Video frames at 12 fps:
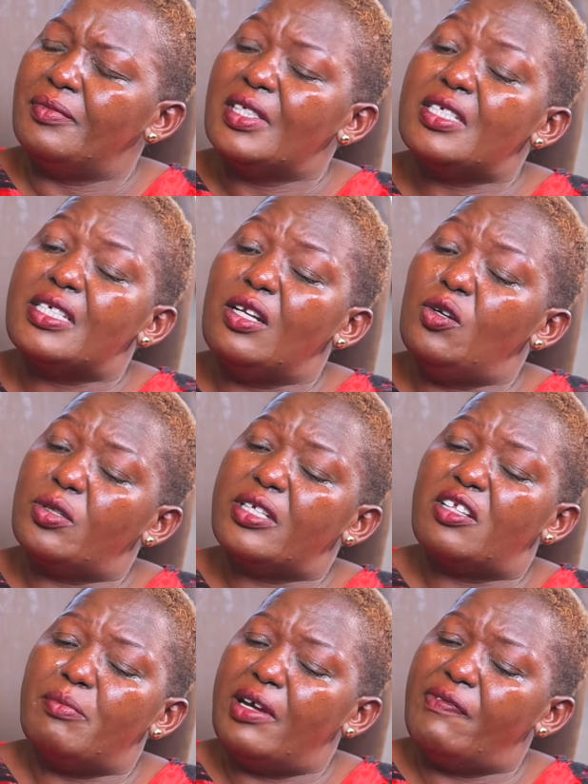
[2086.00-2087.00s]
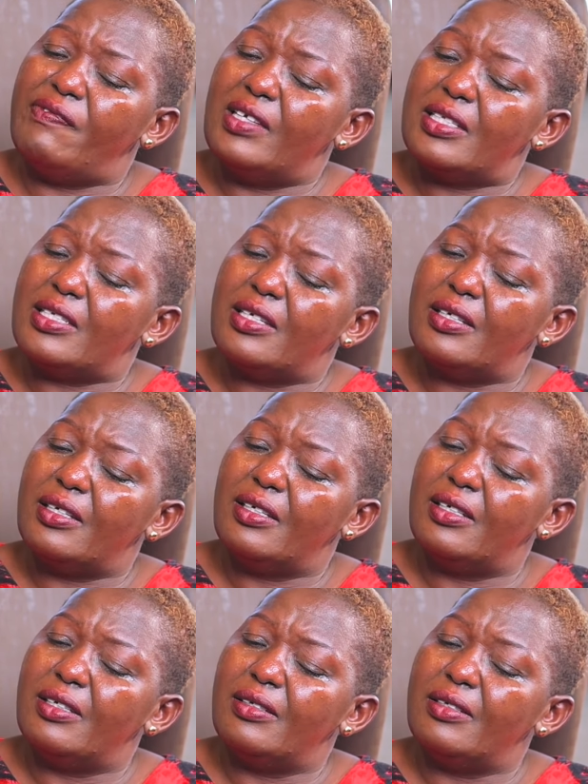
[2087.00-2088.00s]
She looked at my feet.
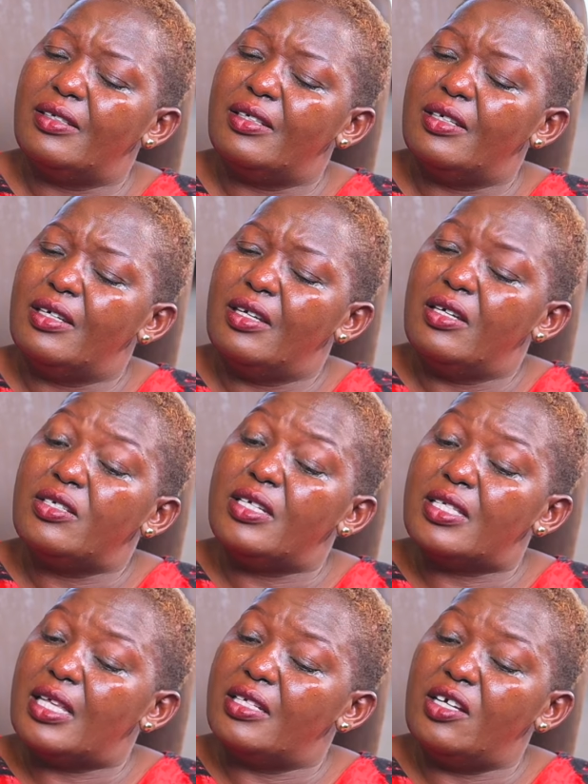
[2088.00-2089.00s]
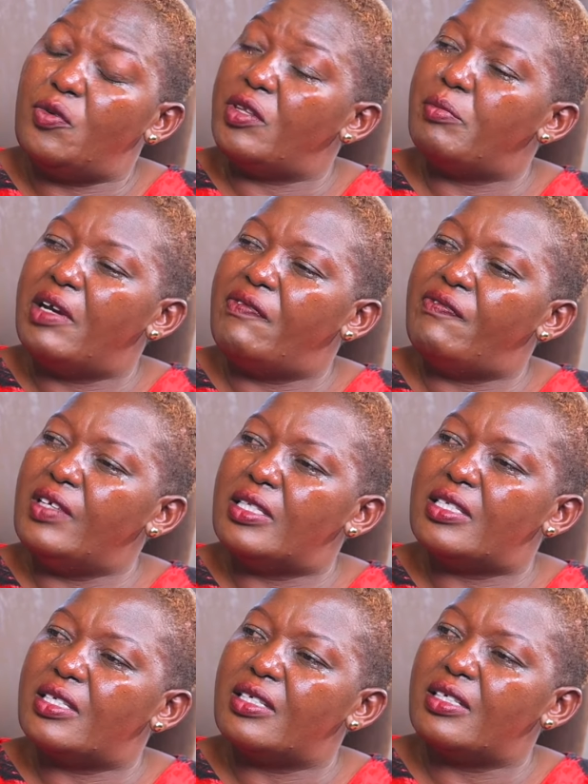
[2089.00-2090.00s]
She started with my
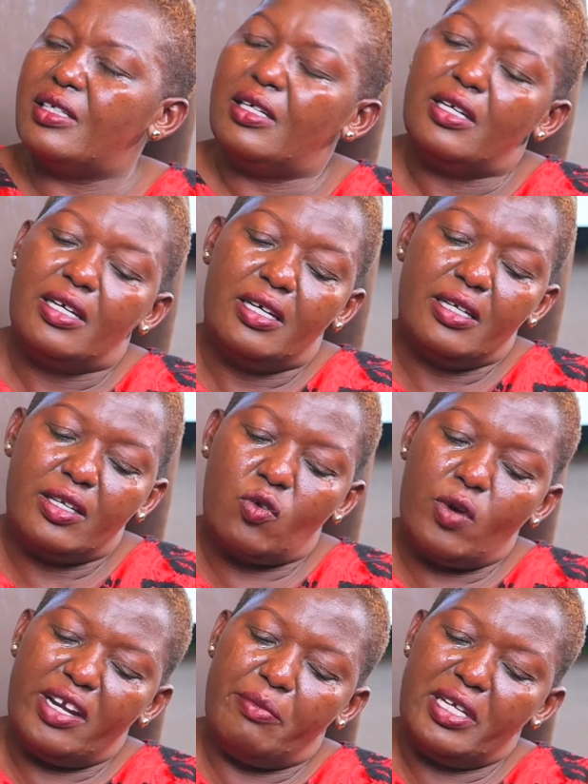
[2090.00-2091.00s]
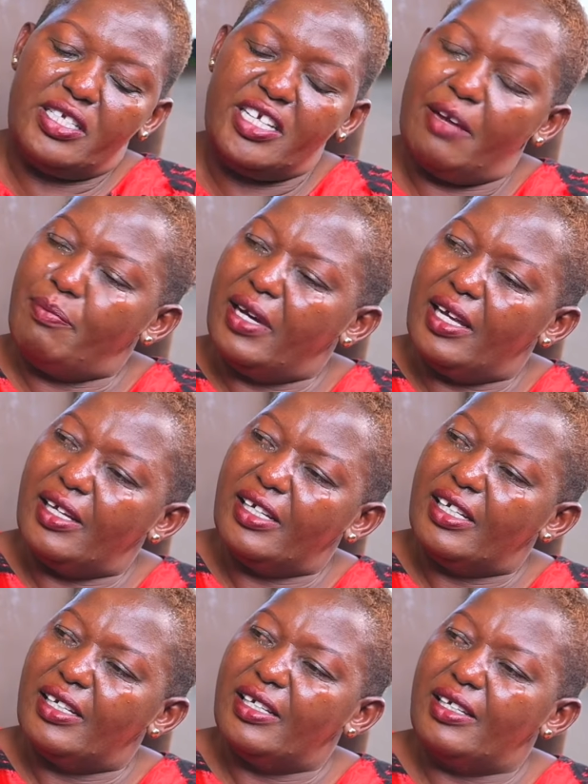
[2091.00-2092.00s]
feet. Ikuwa nimechapa
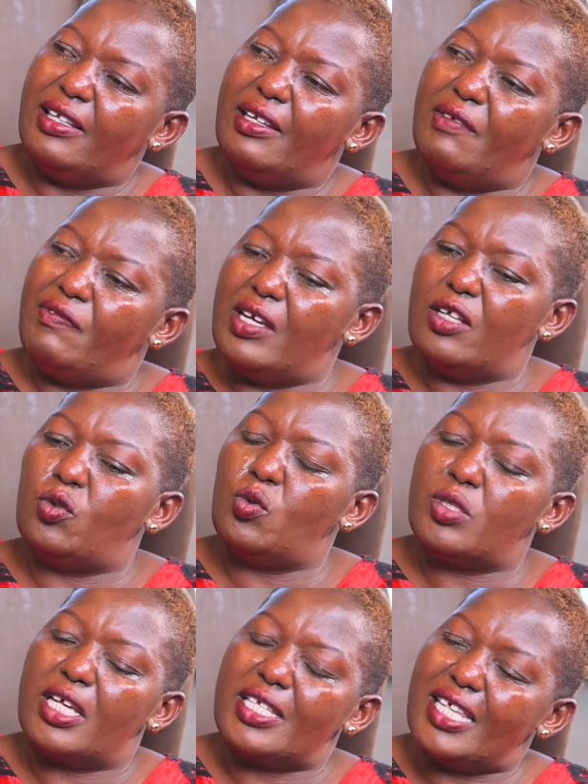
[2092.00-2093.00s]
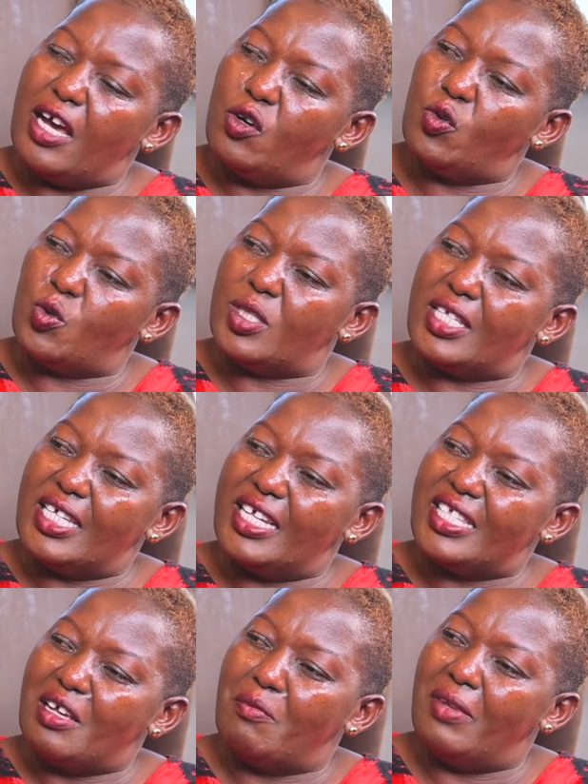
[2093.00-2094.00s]
viatu za sandals zile
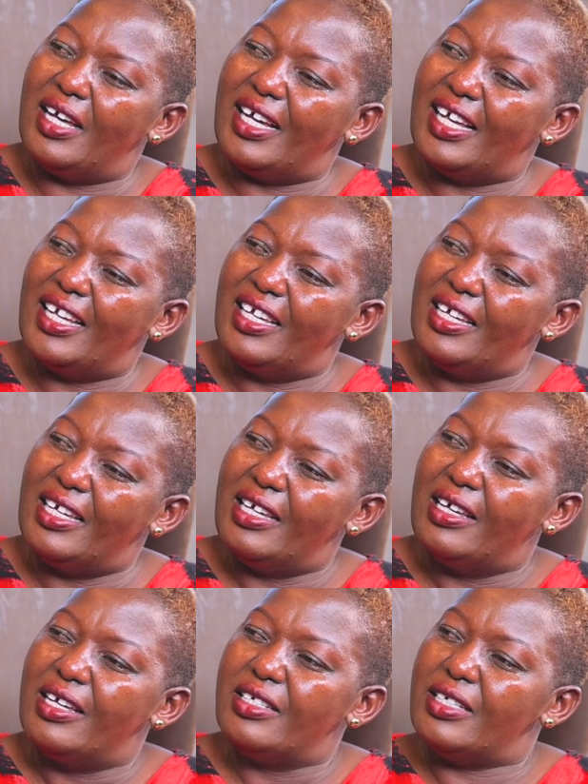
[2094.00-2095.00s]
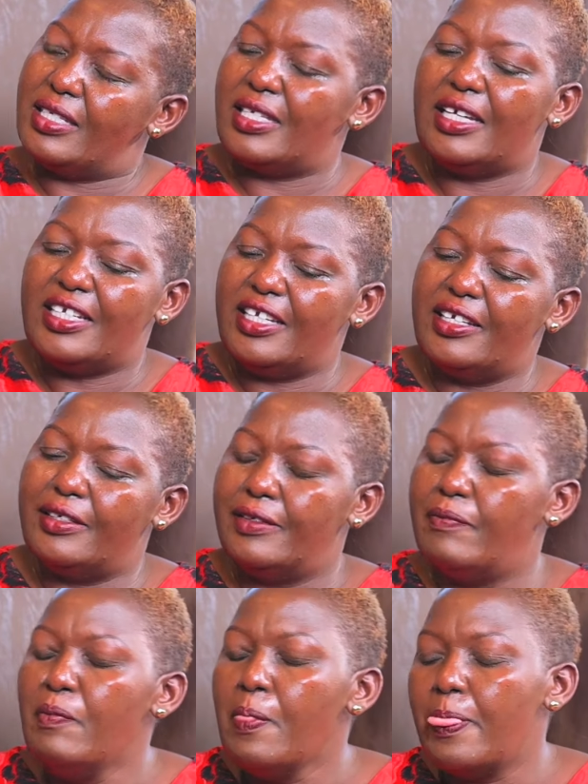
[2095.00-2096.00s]
za black. She said,
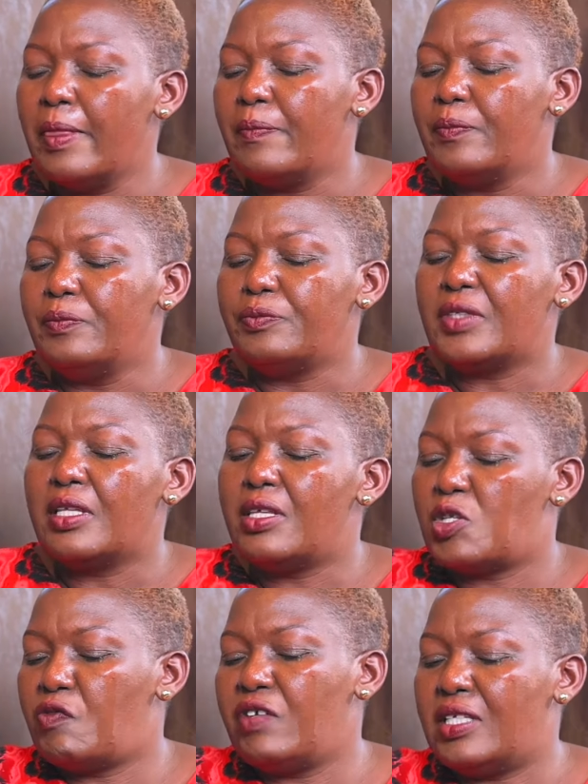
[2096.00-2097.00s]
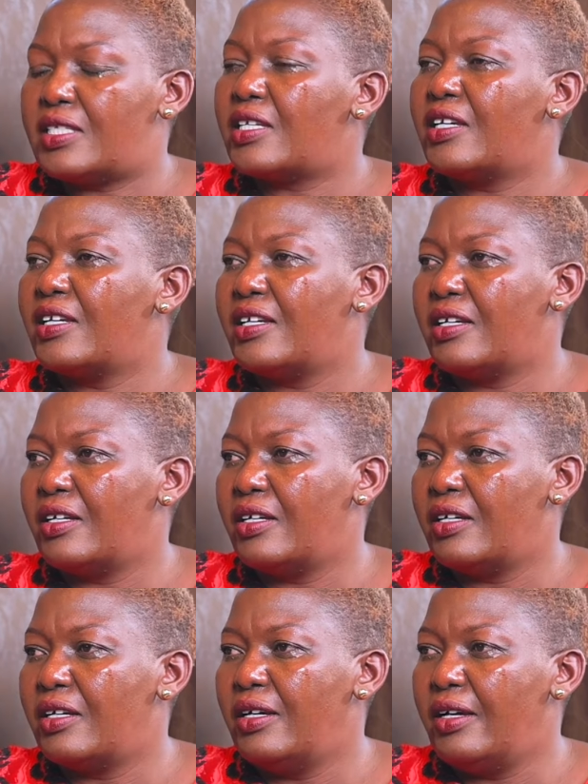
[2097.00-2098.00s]
"These feet
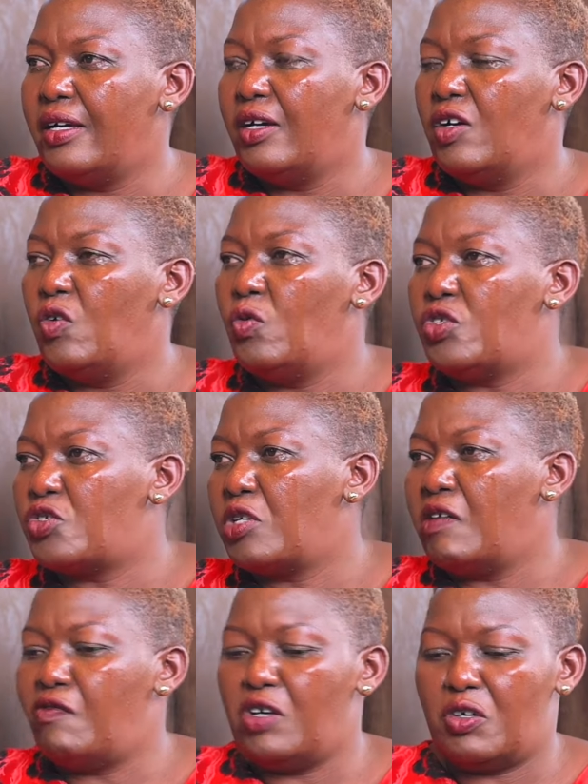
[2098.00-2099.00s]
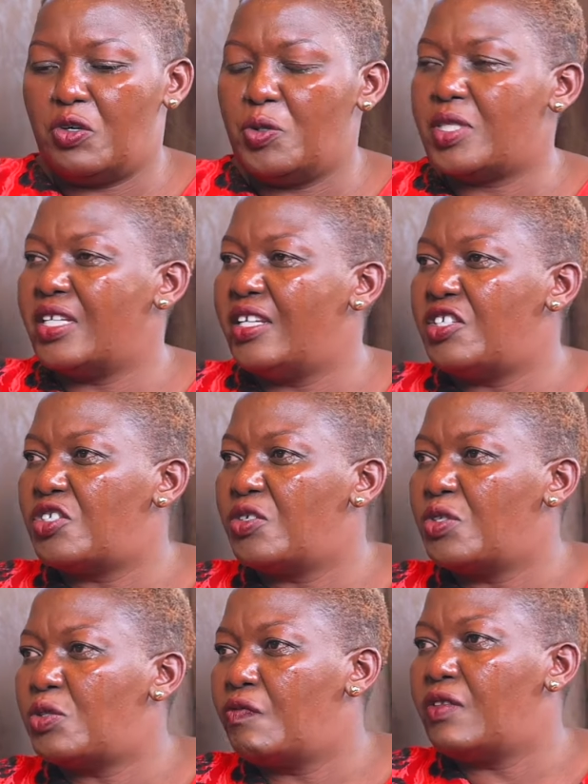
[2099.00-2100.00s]
will travel across the nations of